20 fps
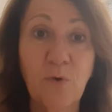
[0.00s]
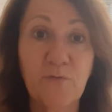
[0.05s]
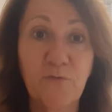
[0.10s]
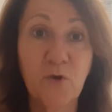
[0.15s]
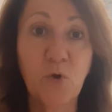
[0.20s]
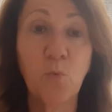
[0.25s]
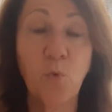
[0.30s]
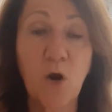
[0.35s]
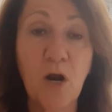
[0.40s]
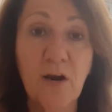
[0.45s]
If
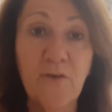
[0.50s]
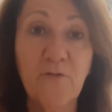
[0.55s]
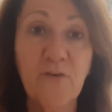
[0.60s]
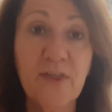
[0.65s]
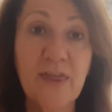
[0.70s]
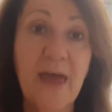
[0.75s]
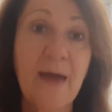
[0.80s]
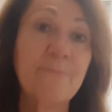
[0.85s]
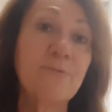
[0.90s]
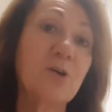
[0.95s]
you work for
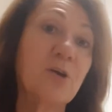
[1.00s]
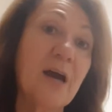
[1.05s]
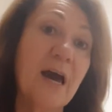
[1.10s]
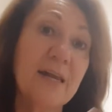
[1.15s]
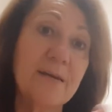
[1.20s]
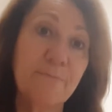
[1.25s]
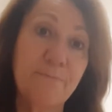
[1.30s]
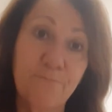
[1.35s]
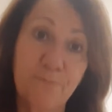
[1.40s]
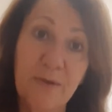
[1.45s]
them, you
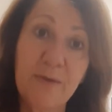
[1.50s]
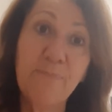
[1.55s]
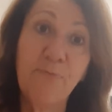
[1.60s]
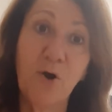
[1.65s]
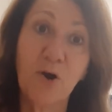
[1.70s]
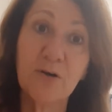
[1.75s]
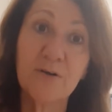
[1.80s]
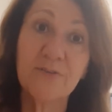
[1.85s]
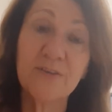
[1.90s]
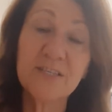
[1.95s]
got to be
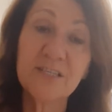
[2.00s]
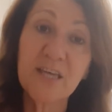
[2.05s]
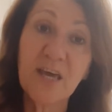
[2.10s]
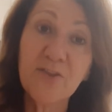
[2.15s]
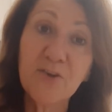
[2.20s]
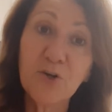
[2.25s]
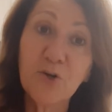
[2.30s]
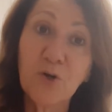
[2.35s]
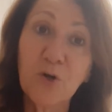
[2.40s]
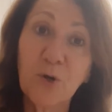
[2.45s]
part of this
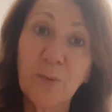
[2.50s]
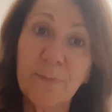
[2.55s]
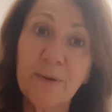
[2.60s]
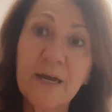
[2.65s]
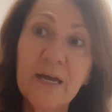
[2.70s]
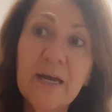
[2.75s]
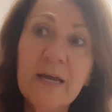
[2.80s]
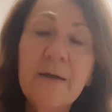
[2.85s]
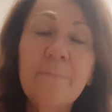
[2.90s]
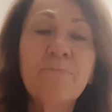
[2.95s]
other group.
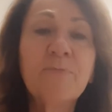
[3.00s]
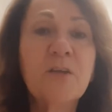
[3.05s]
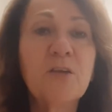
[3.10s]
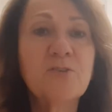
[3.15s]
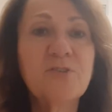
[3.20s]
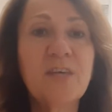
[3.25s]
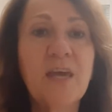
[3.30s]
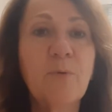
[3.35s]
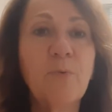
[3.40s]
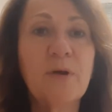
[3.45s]
You
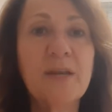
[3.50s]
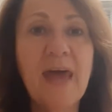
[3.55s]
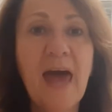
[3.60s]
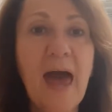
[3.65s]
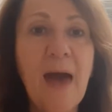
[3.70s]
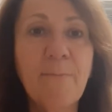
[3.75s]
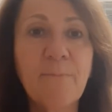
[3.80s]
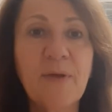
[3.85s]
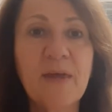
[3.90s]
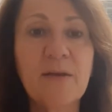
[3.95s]
see, what
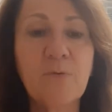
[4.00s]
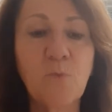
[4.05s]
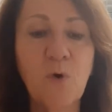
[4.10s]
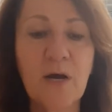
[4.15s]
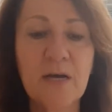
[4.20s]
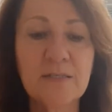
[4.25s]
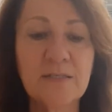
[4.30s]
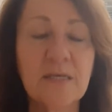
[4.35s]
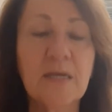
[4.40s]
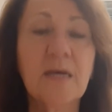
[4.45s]
happened was